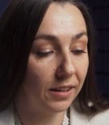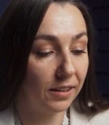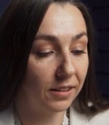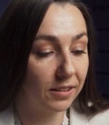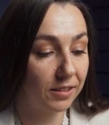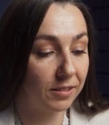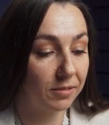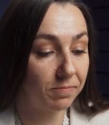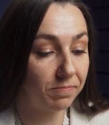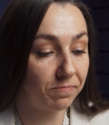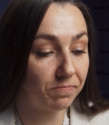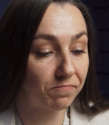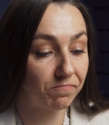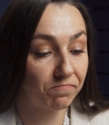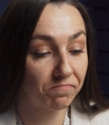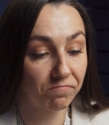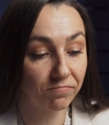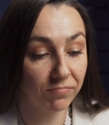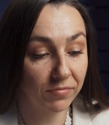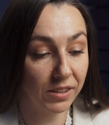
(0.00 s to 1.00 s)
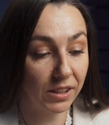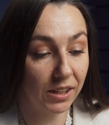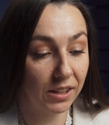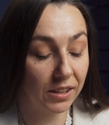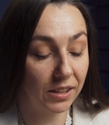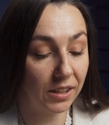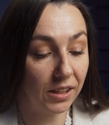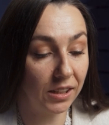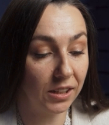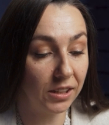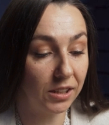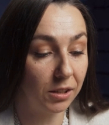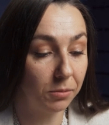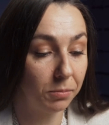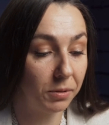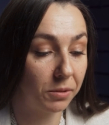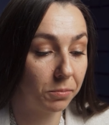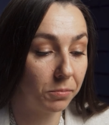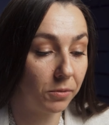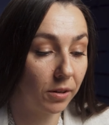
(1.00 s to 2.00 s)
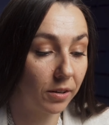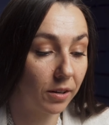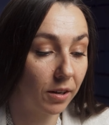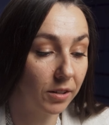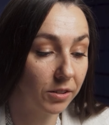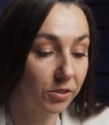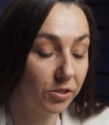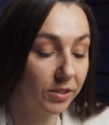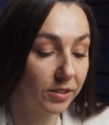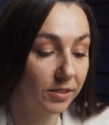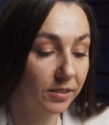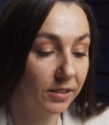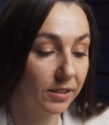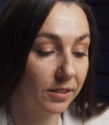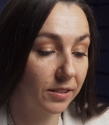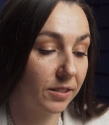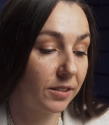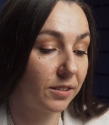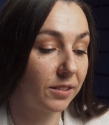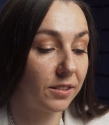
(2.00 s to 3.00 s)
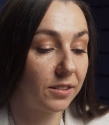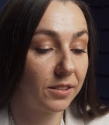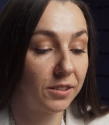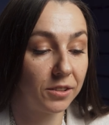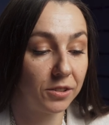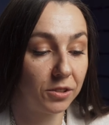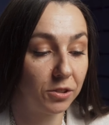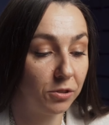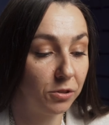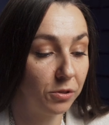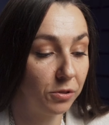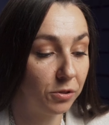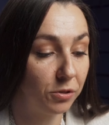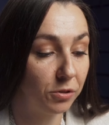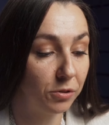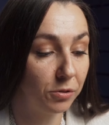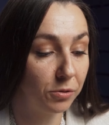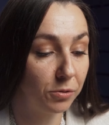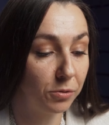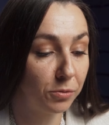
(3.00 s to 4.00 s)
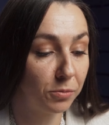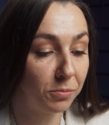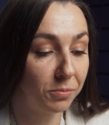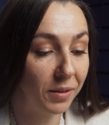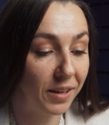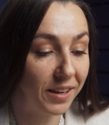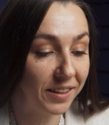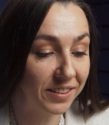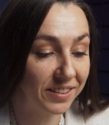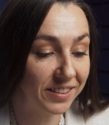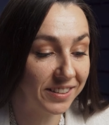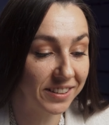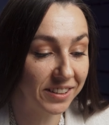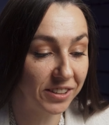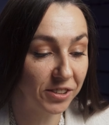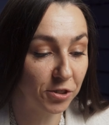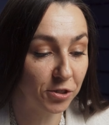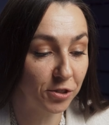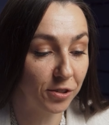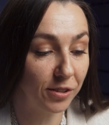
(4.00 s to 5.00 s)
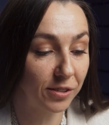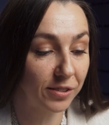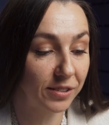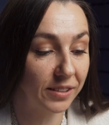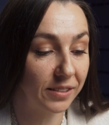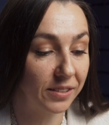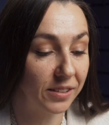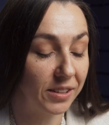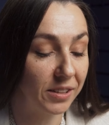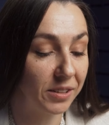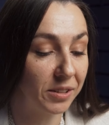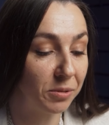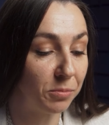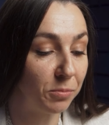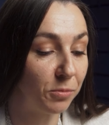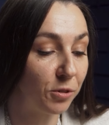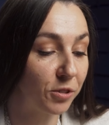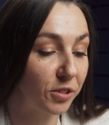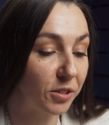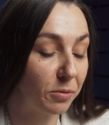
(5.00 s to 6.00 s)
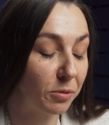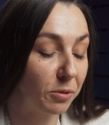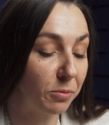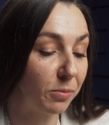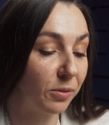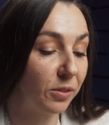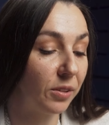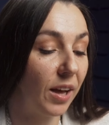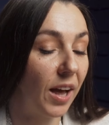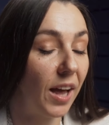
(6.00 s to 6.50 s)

A little bit more contrast to make the controls more readable.